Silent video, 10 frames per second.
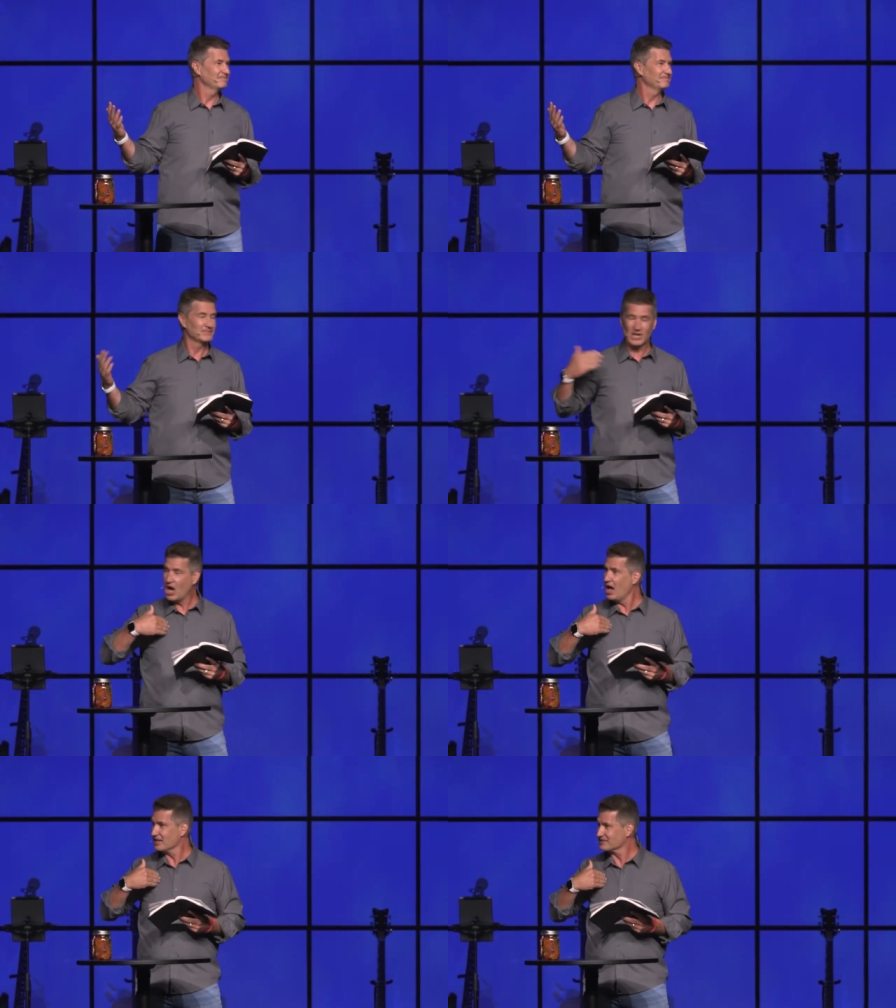It's
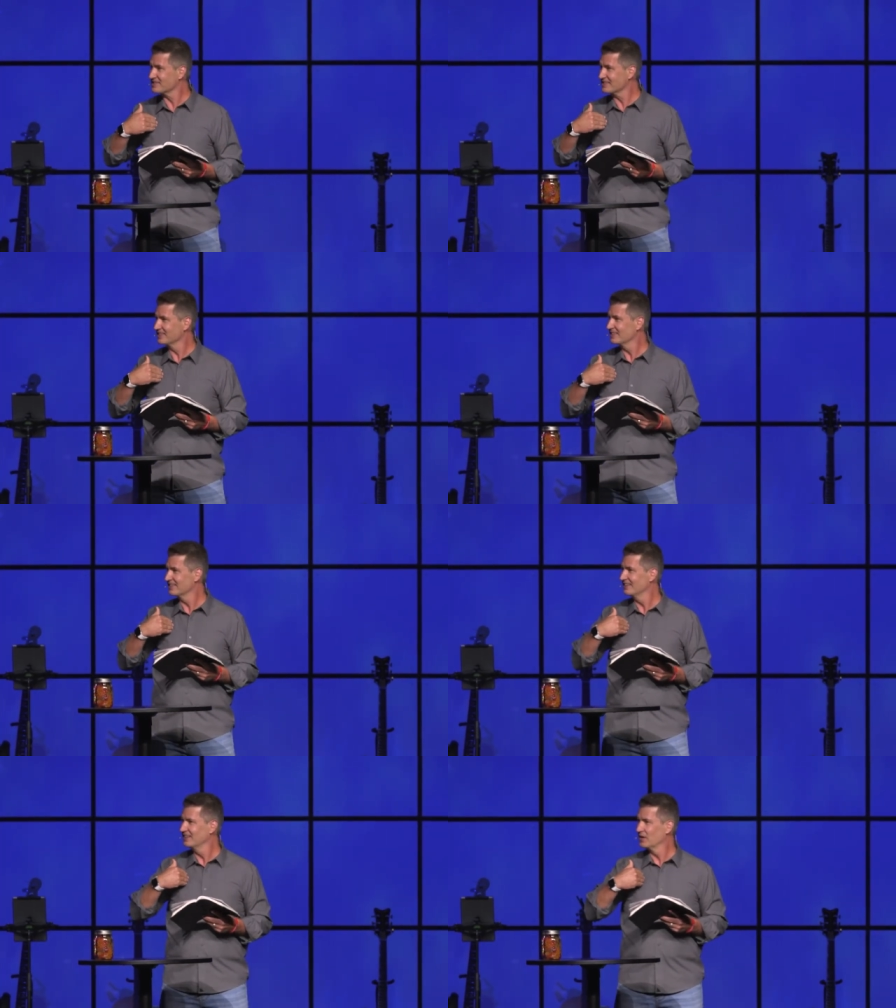us,
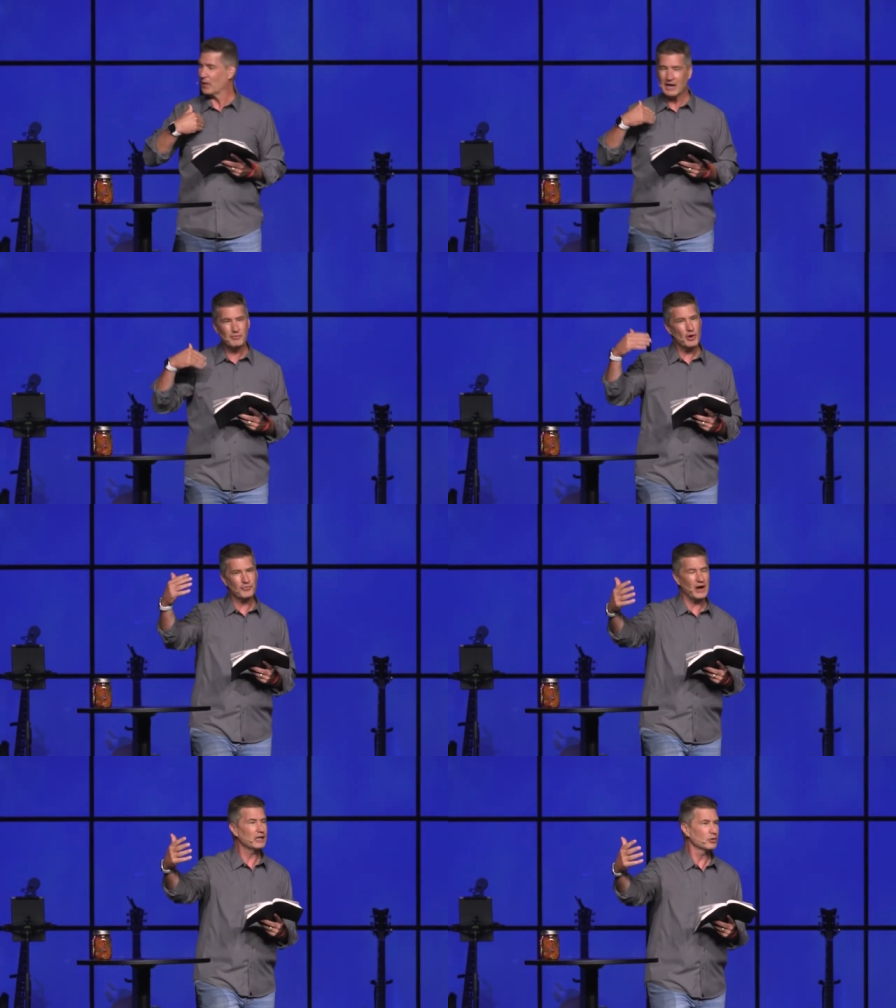right? If you're a
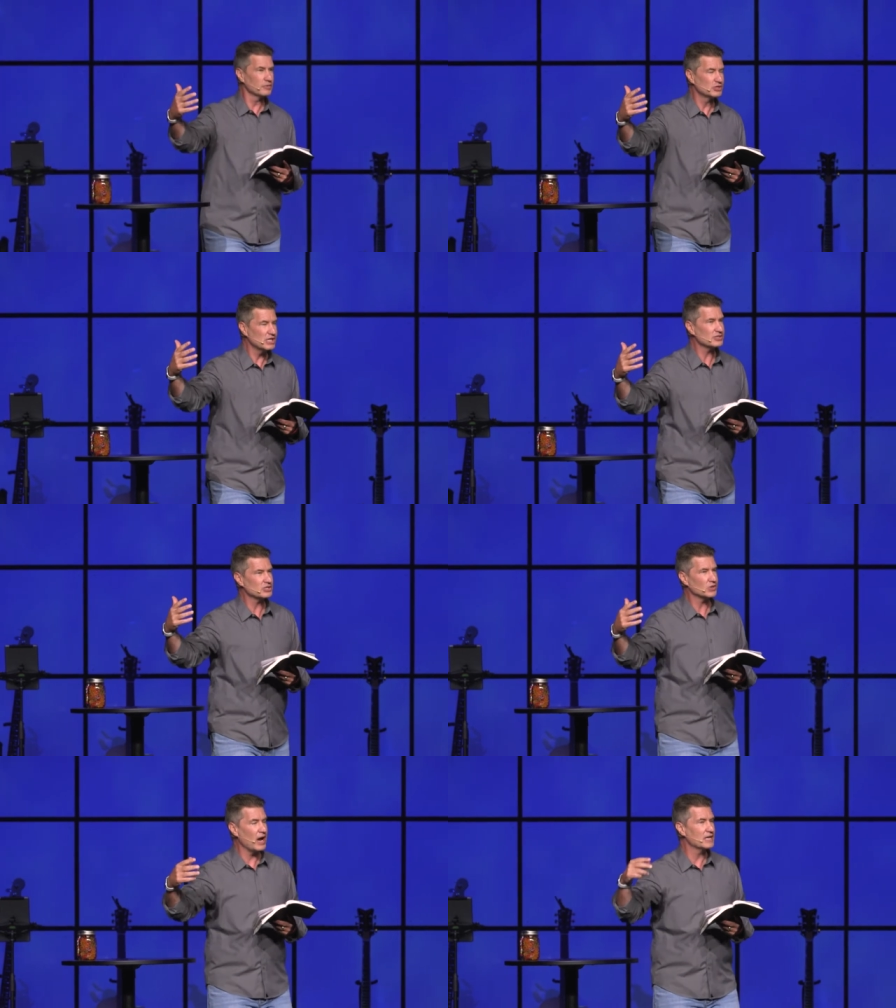follower of Jesus
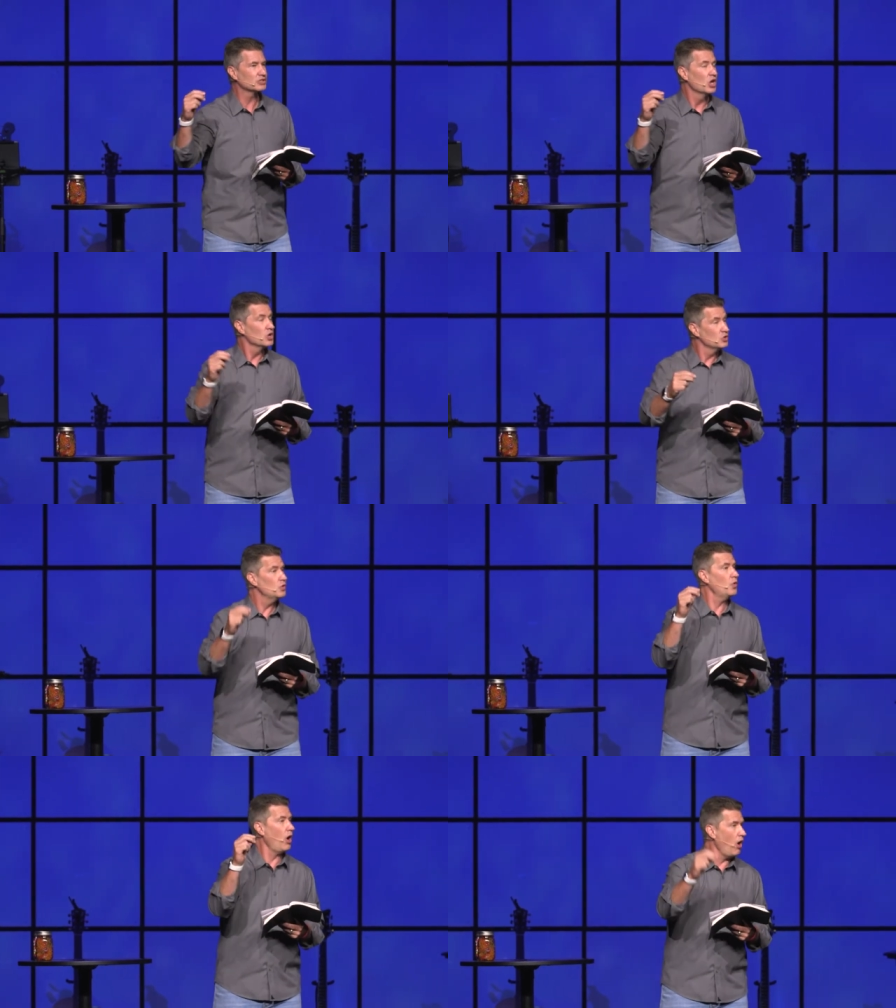Christ,
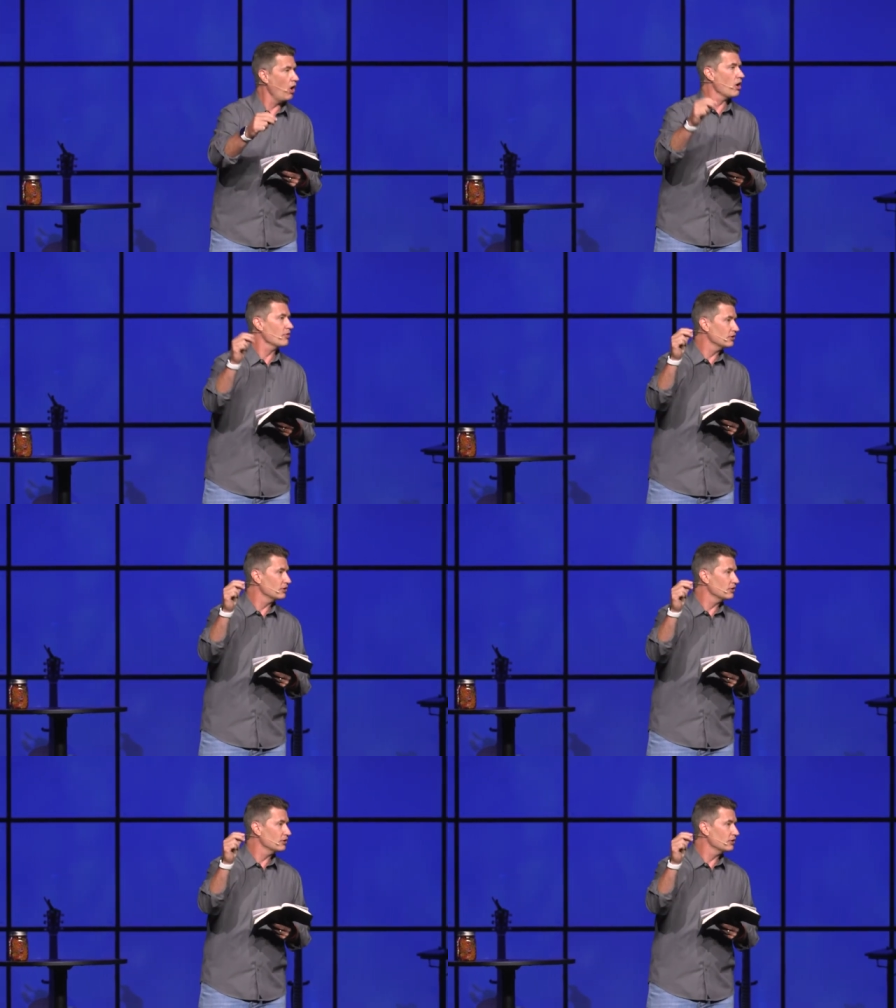you are the